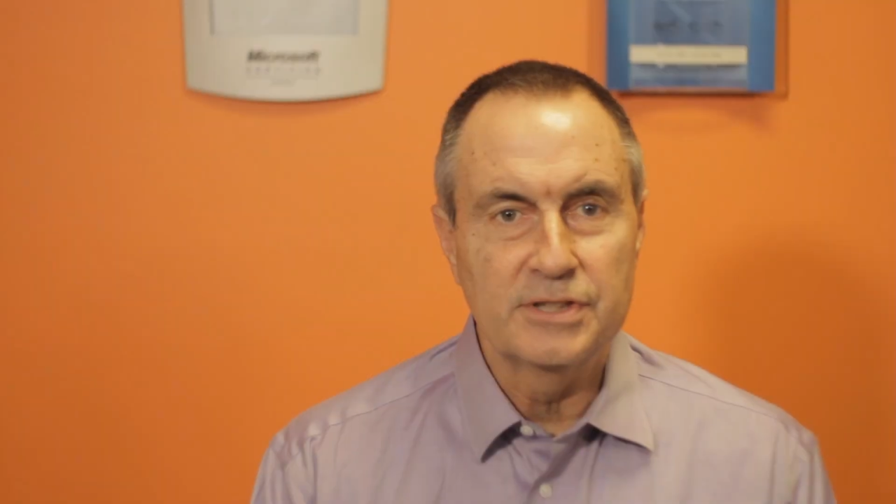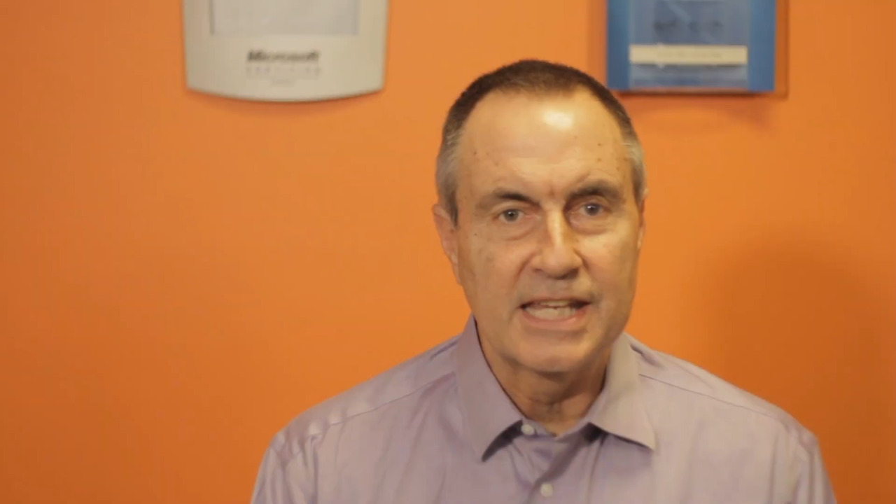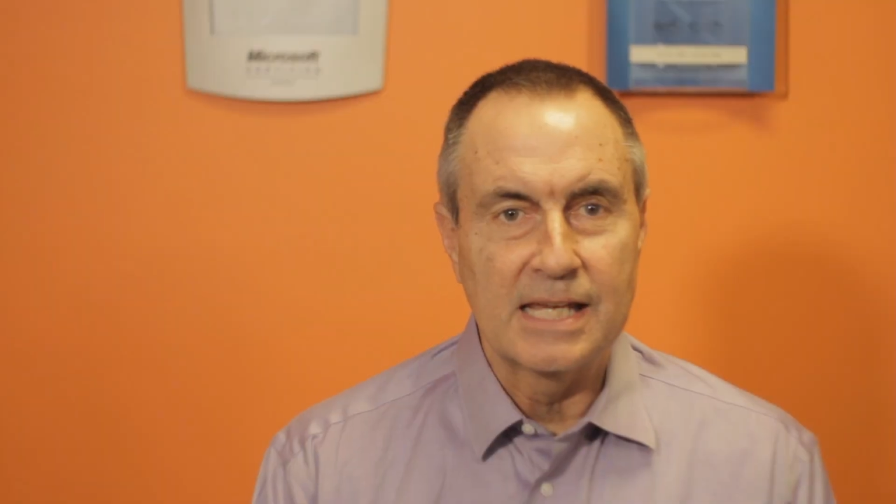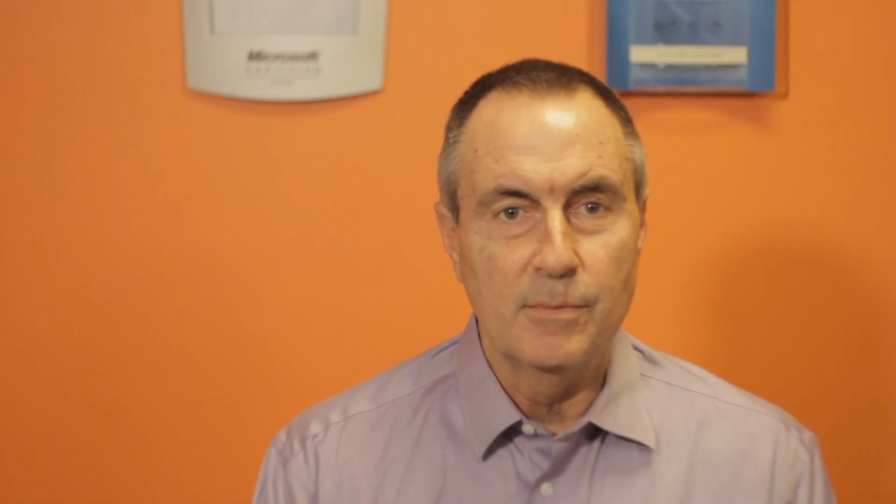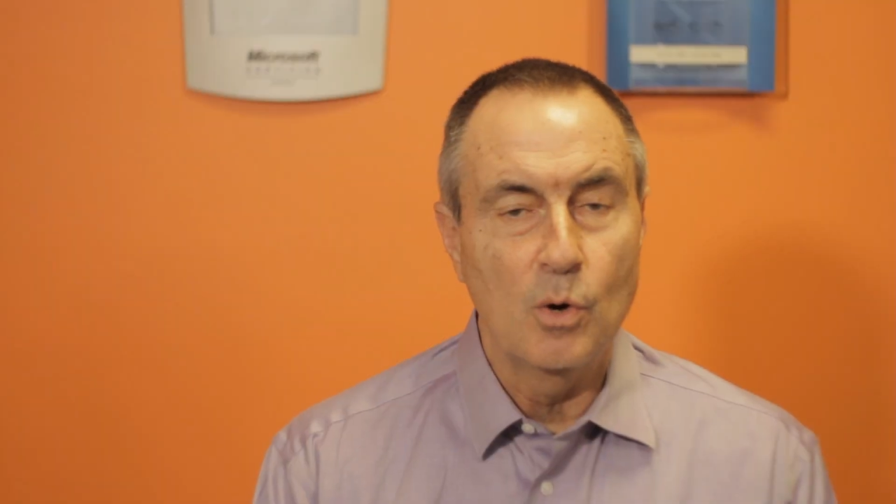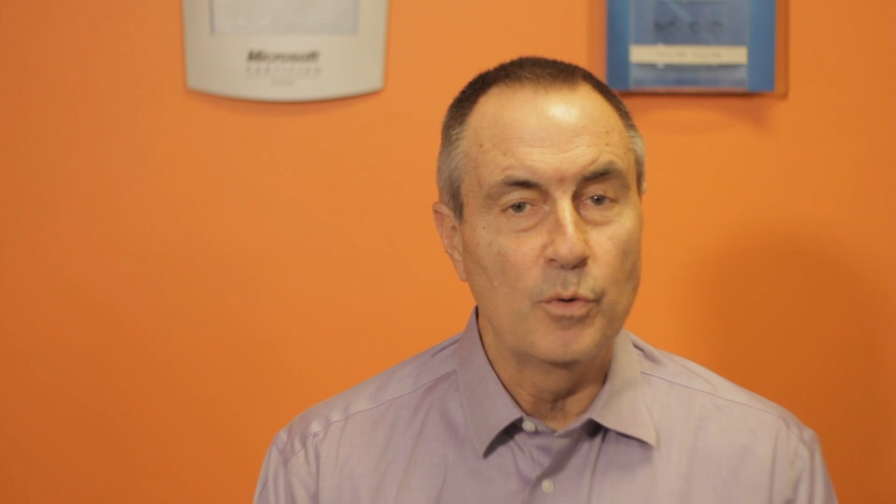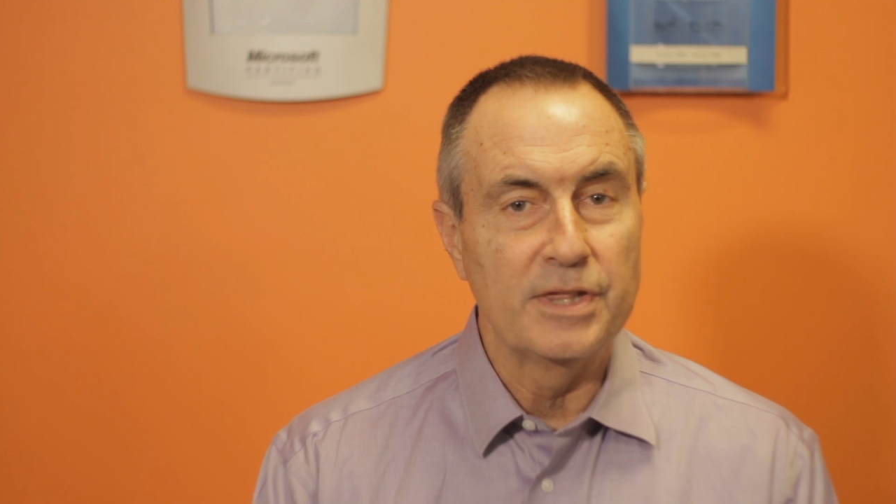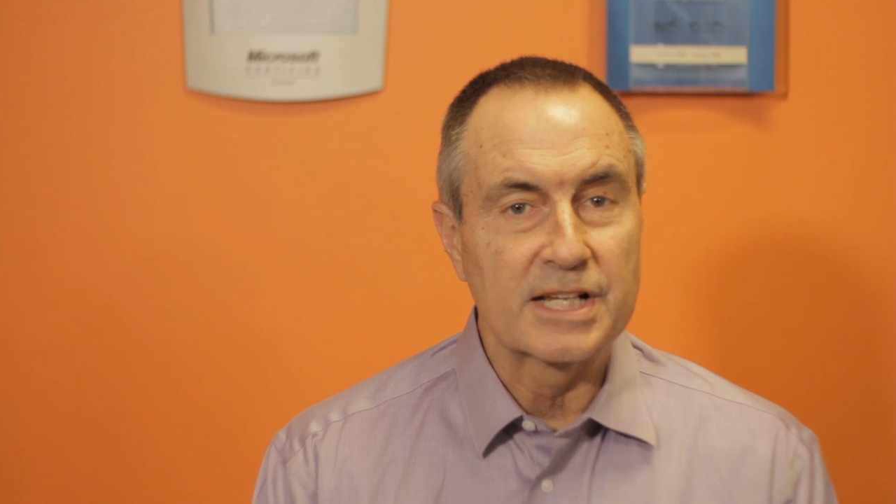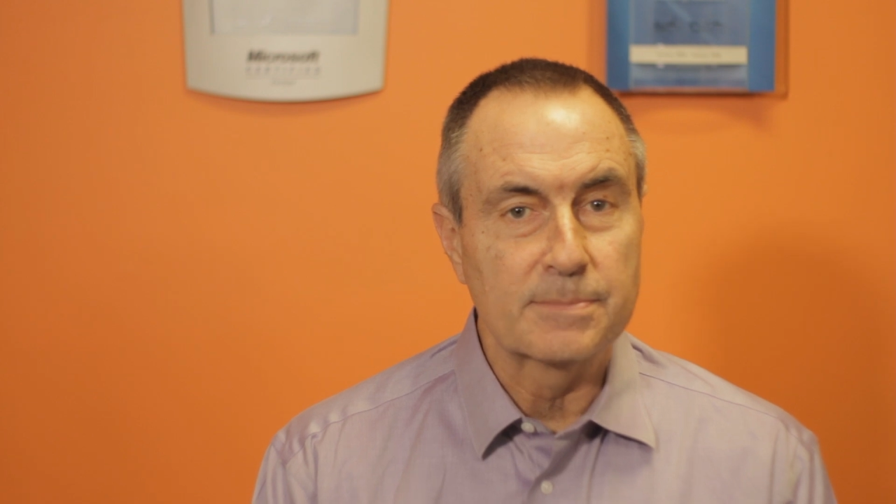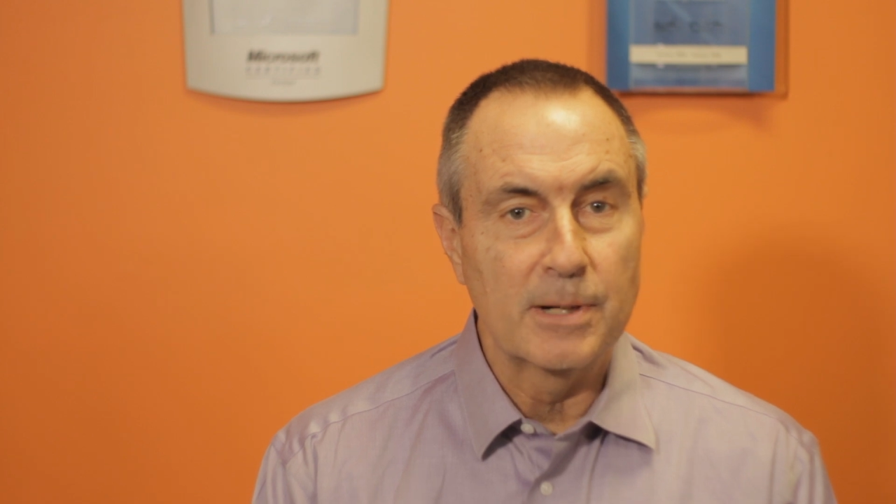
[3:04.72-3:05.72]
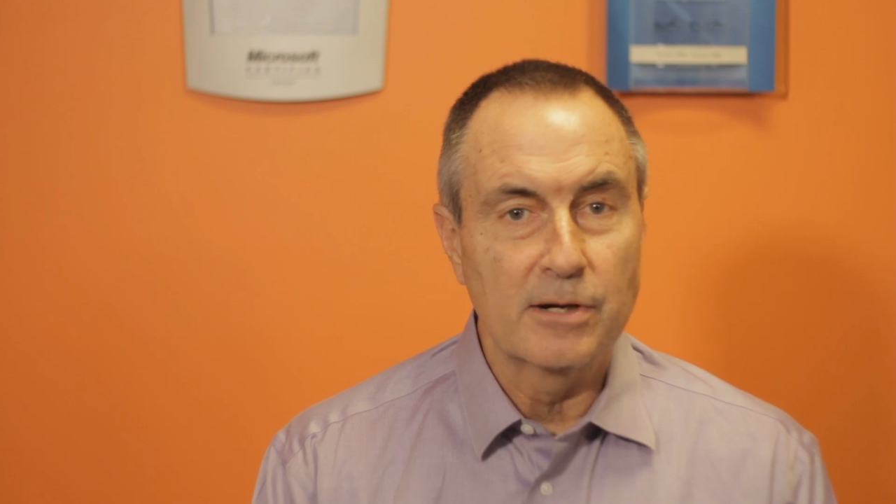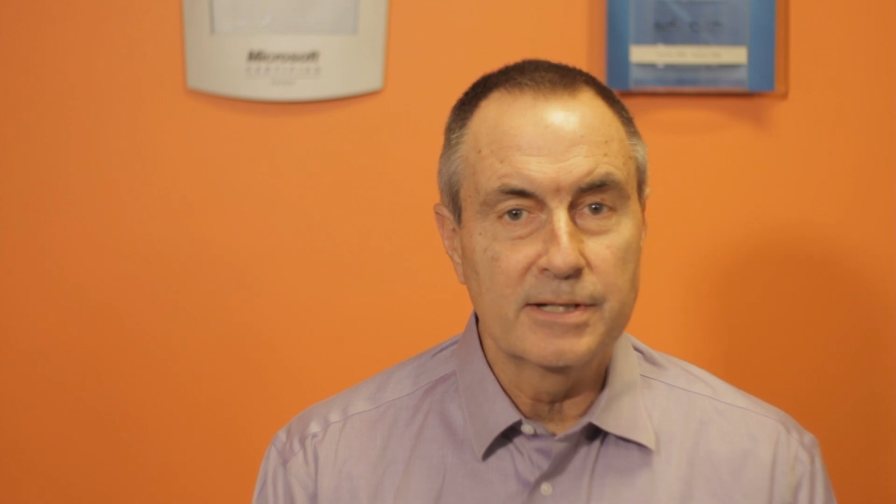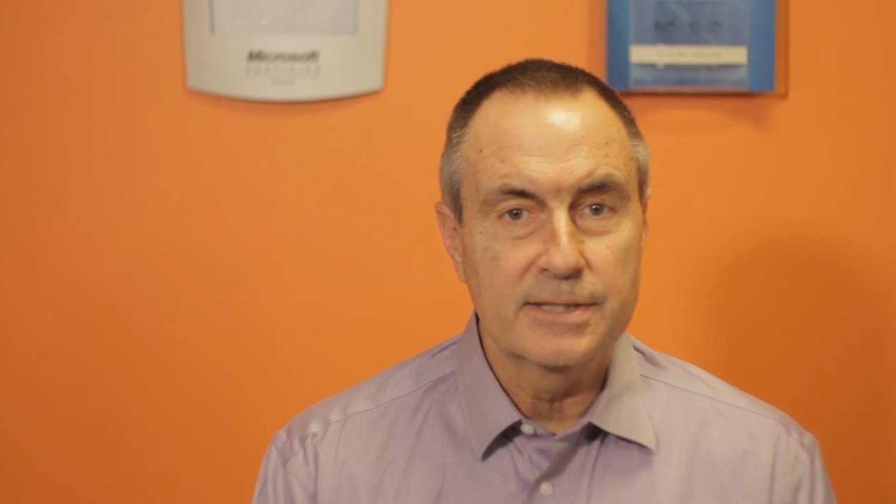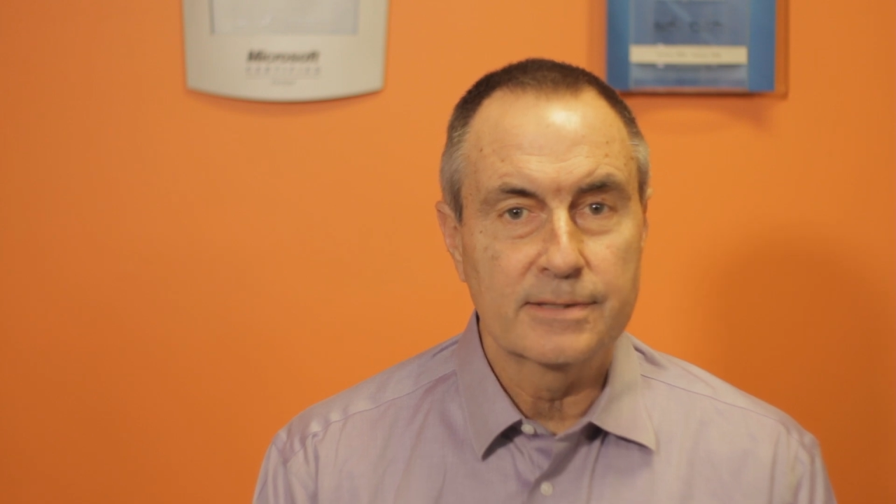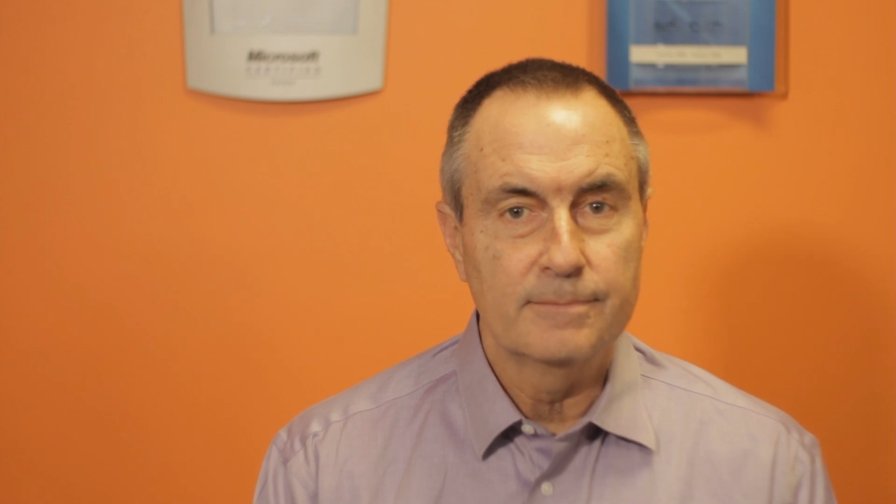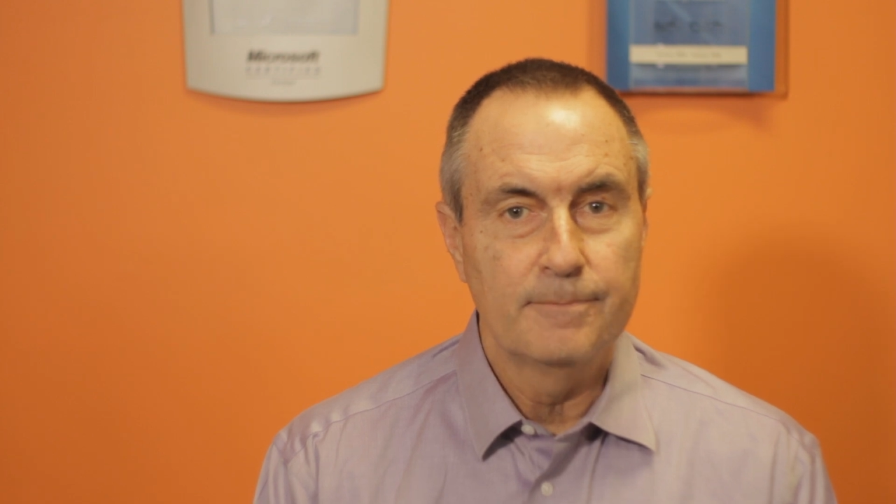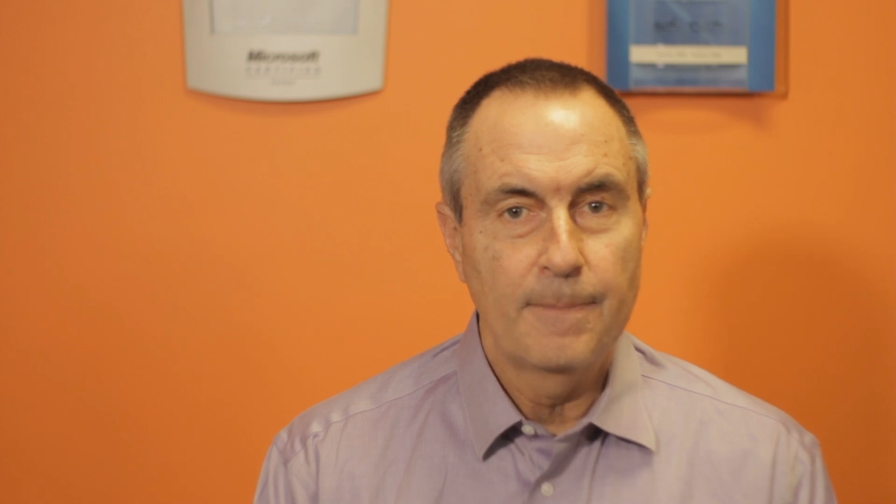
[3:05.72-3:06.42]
team with experience,